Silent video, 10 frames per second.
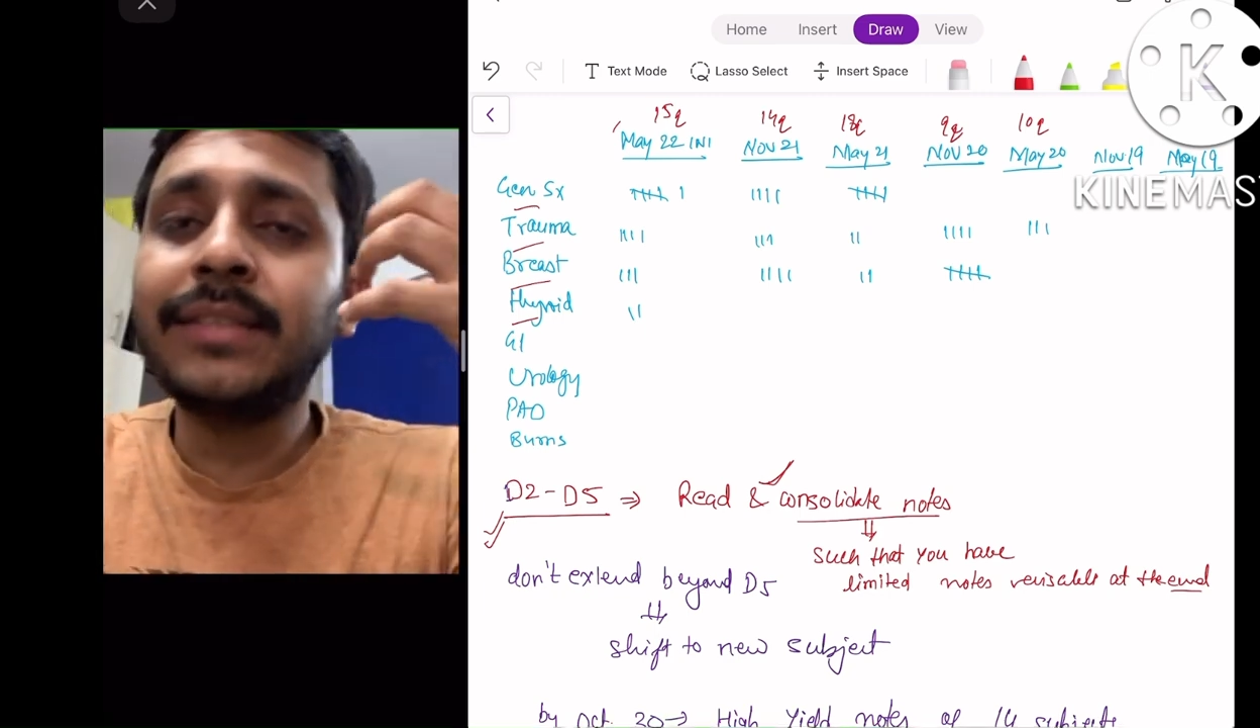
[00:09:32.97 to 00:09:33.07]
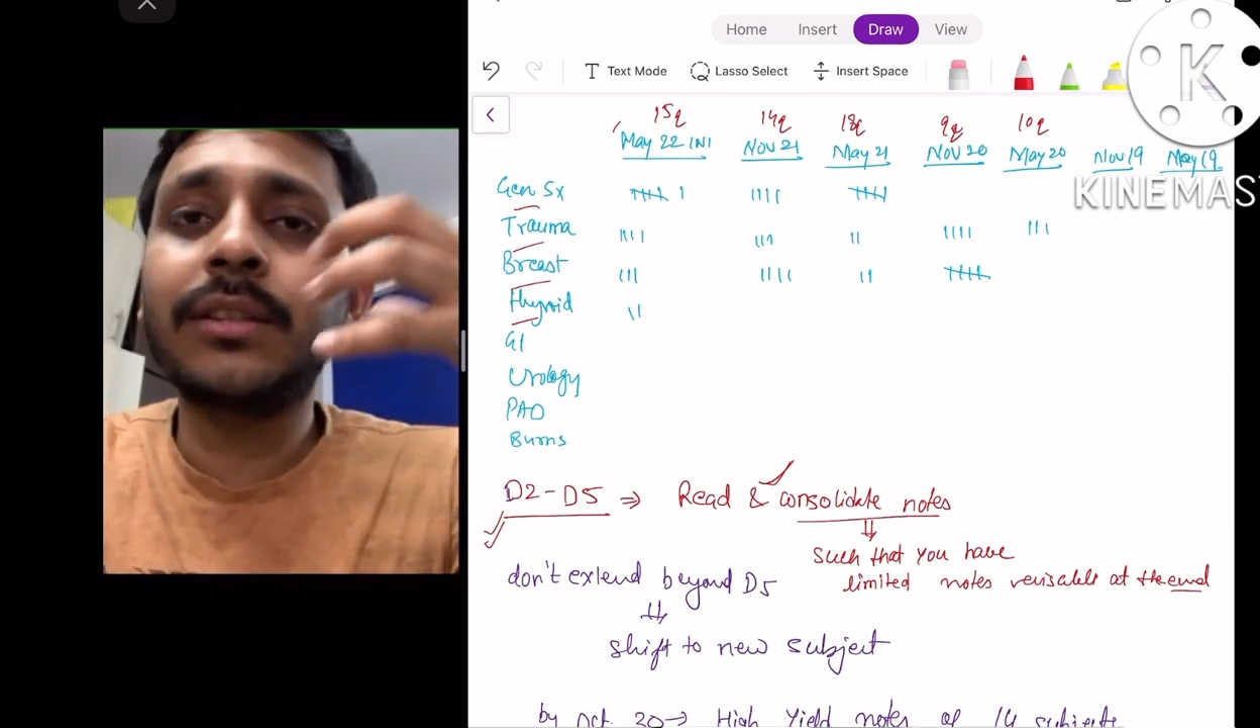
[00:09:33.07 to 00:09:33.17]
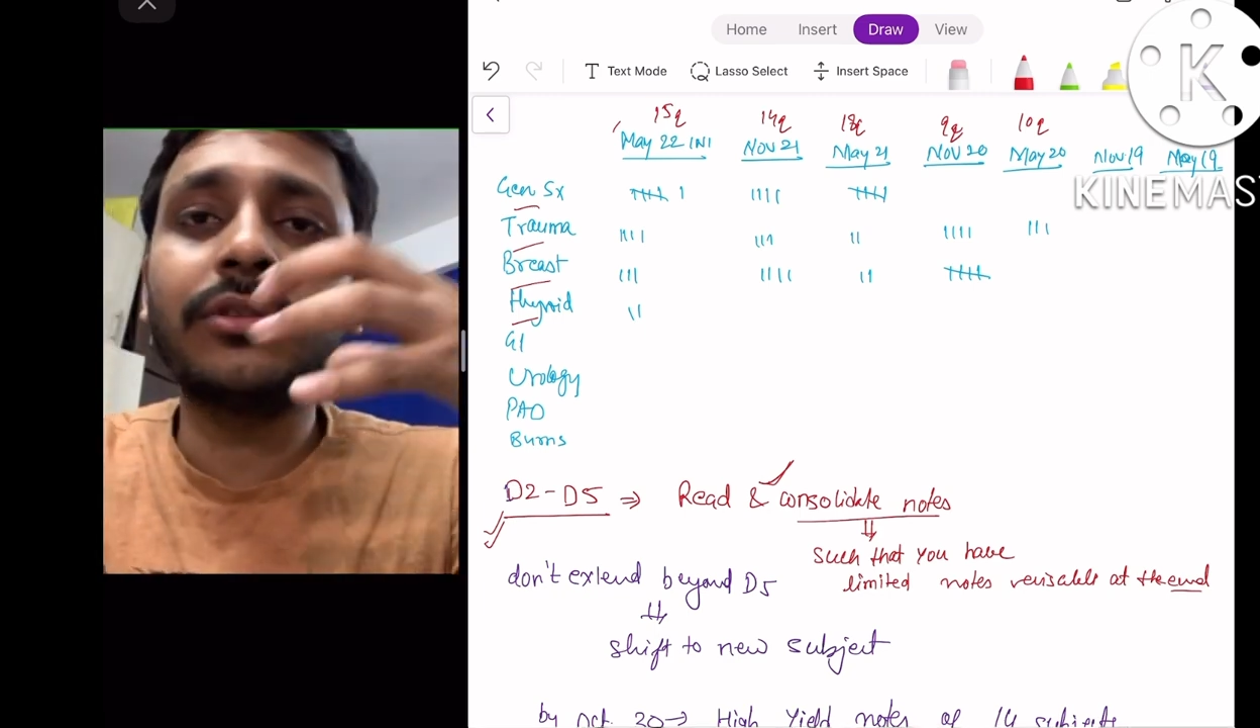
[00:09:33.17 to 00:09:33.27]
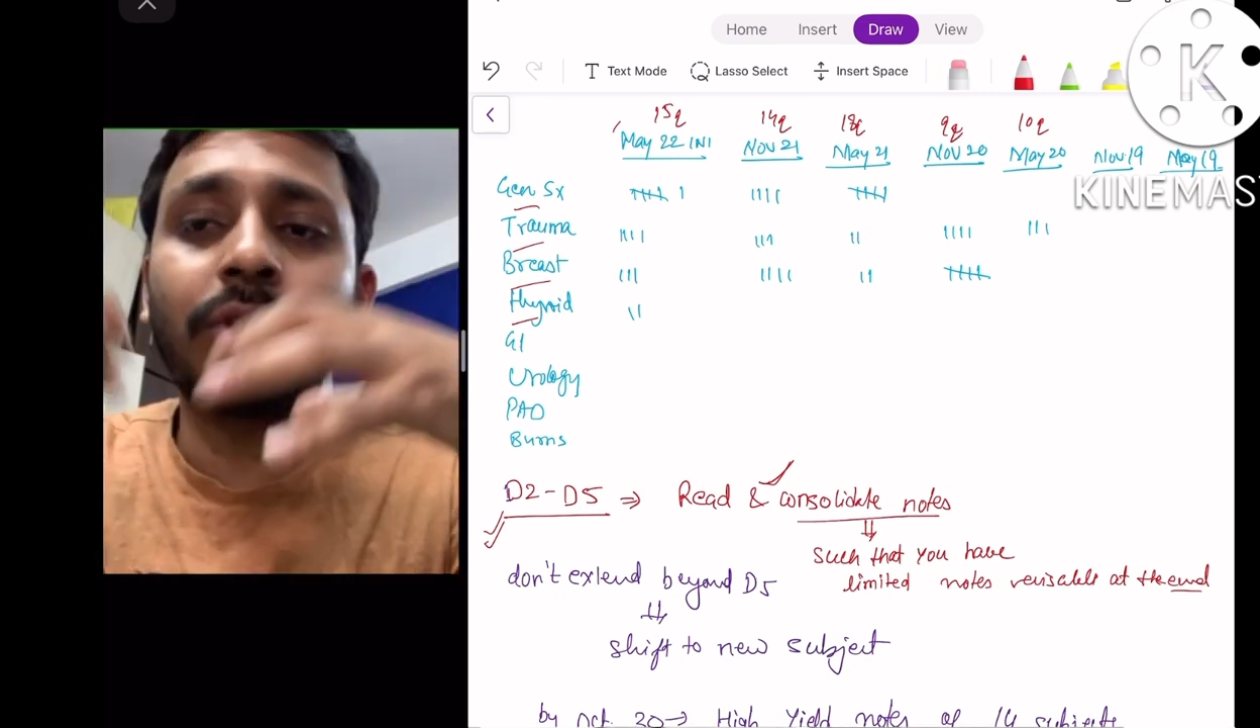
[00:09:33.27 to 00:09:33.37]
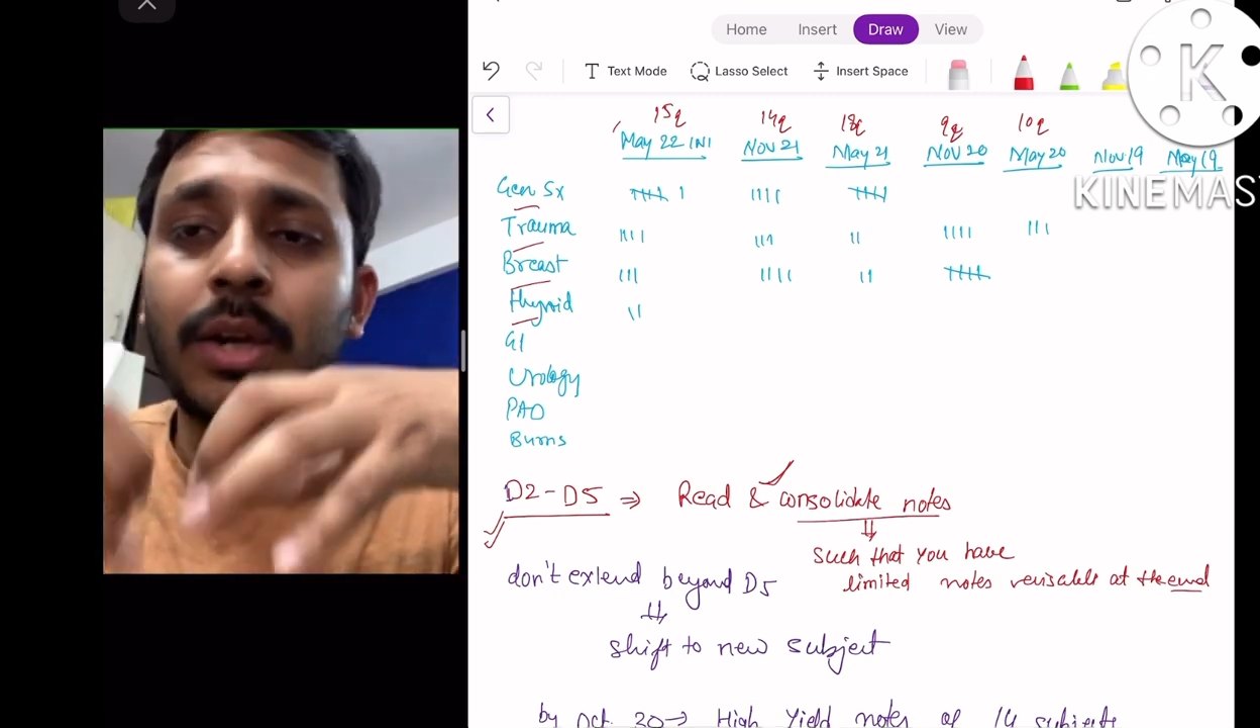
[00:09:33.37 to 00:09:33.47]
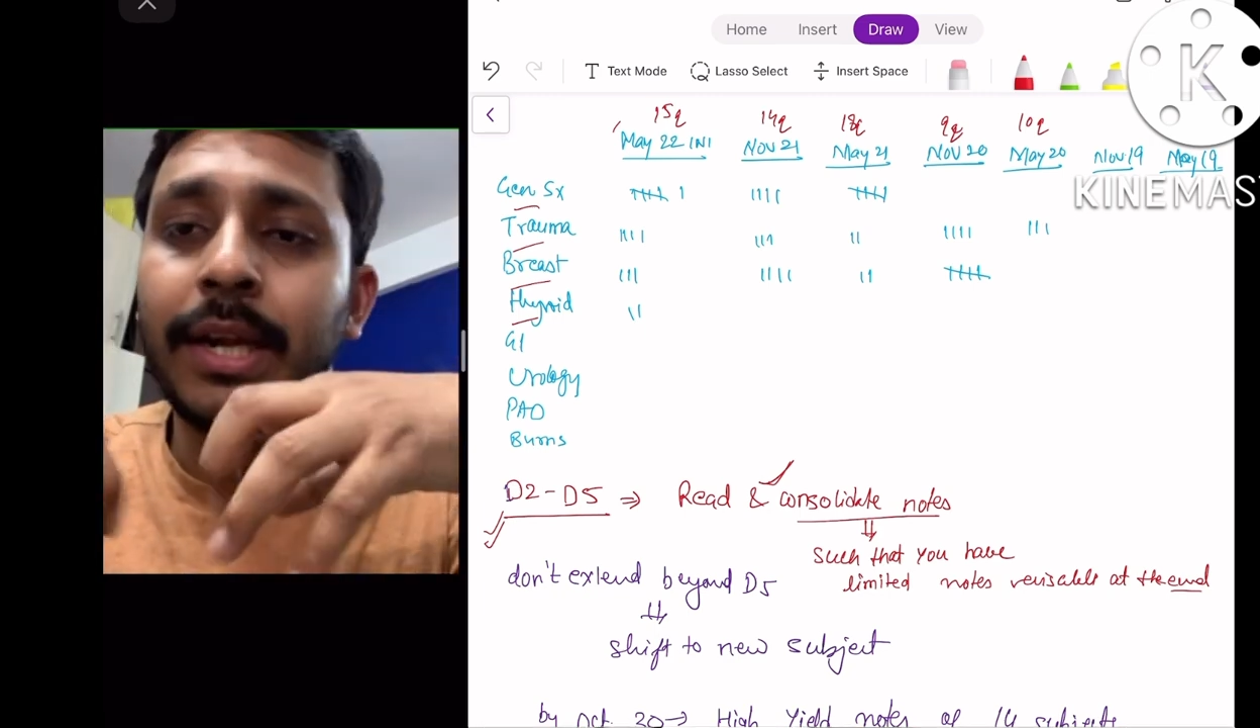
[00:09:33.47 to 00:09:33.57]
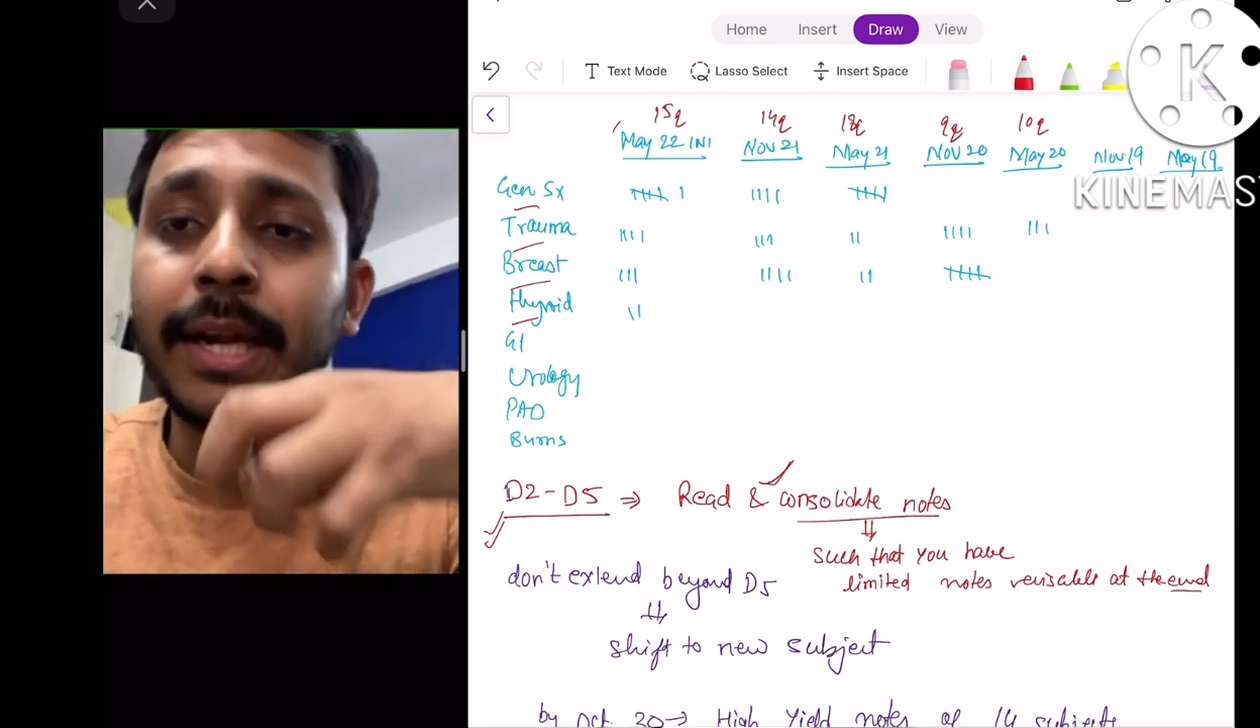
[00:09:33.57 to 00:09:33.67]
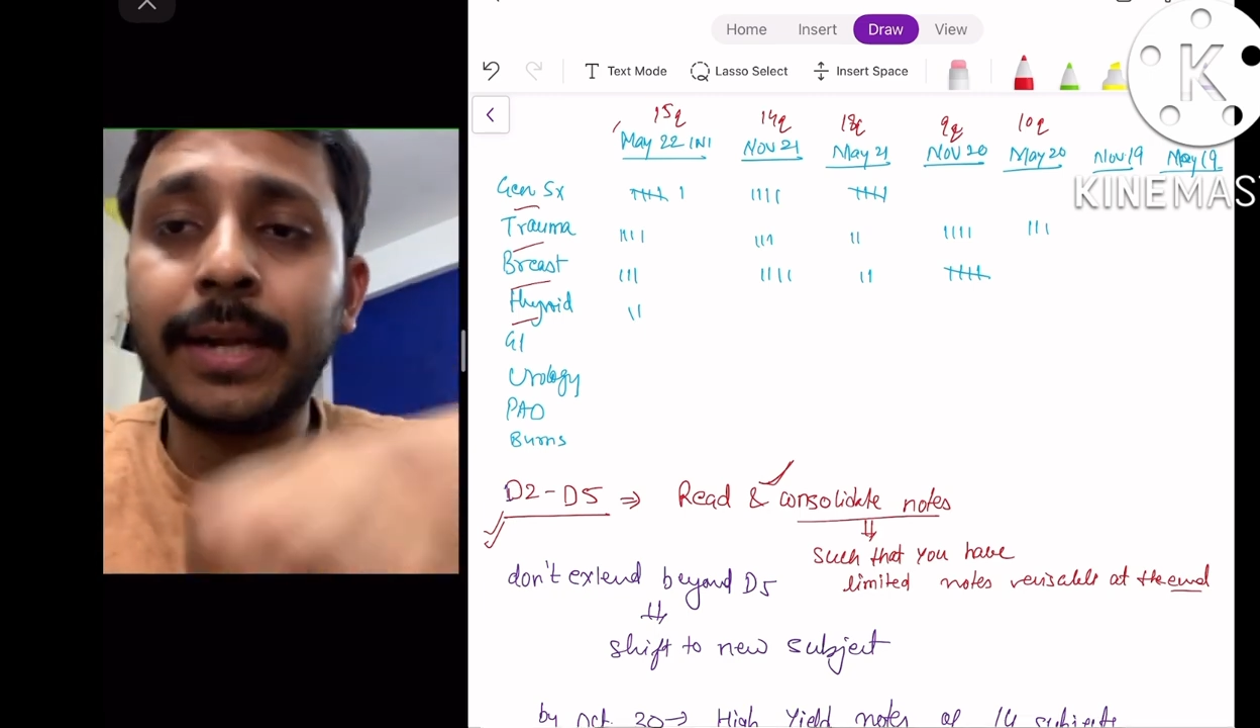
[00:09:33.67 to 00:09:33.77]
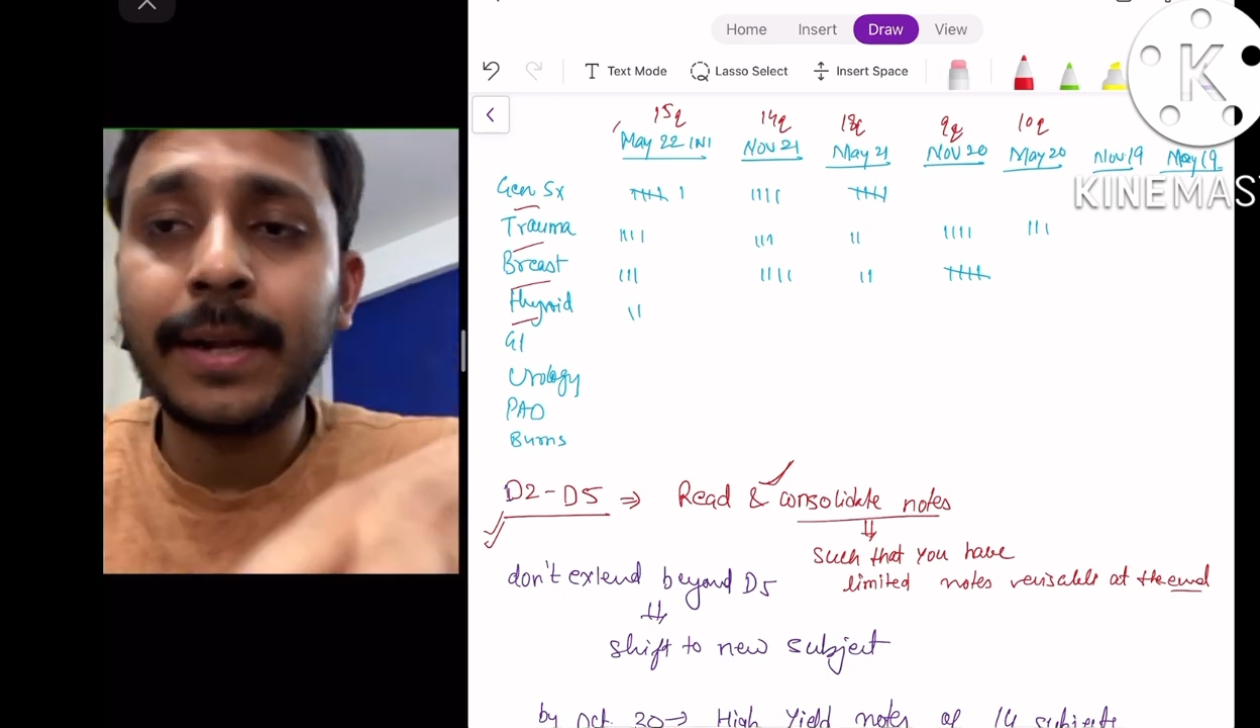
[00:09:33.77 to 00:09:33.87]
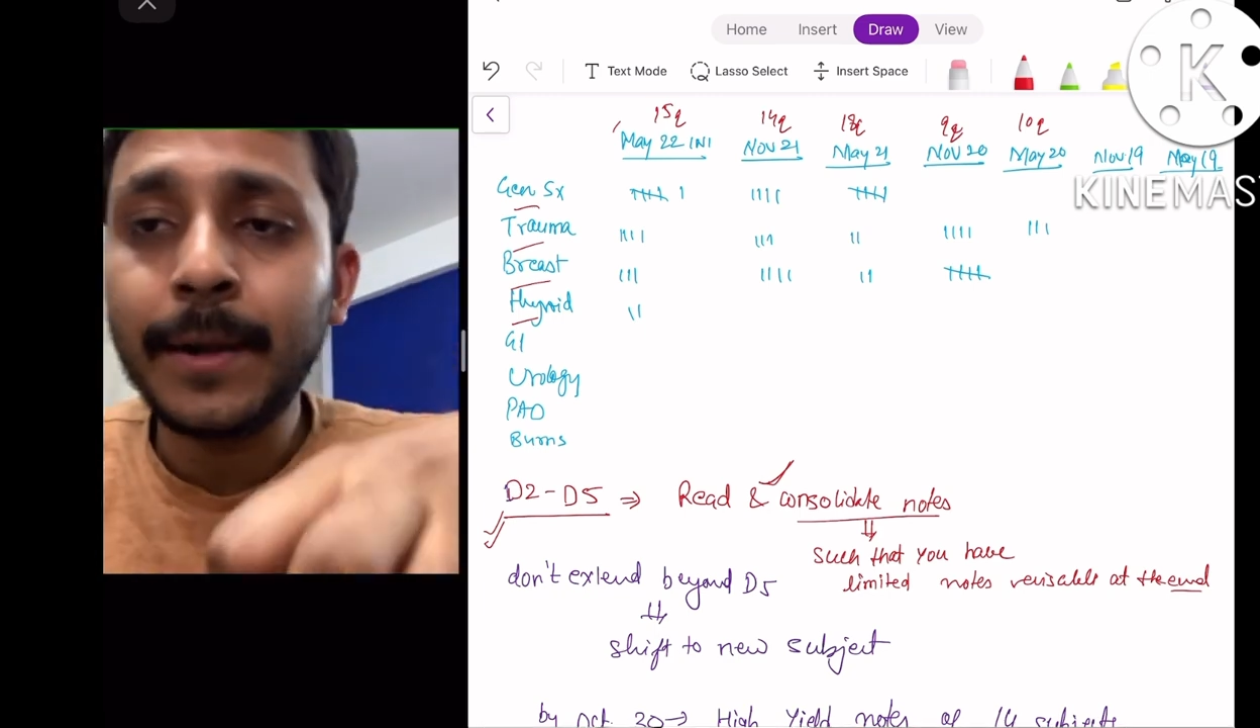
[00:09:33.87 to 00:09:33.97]

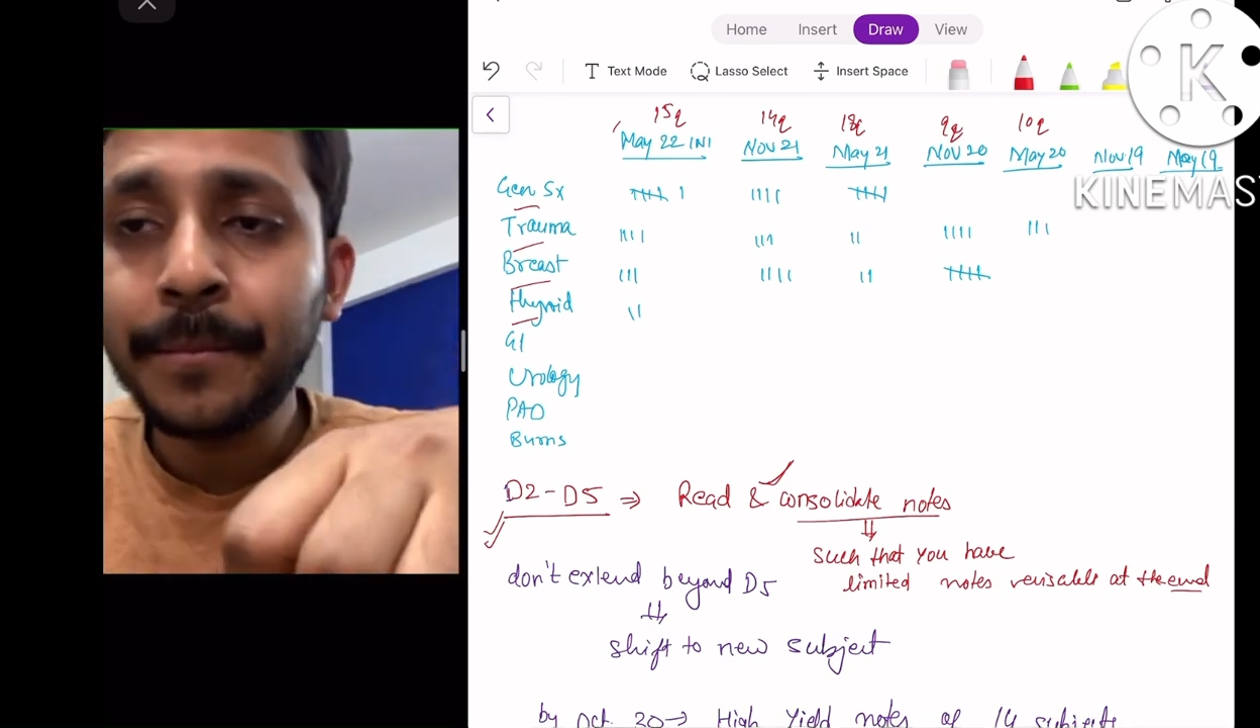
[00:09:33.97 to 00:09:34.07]
consolidated.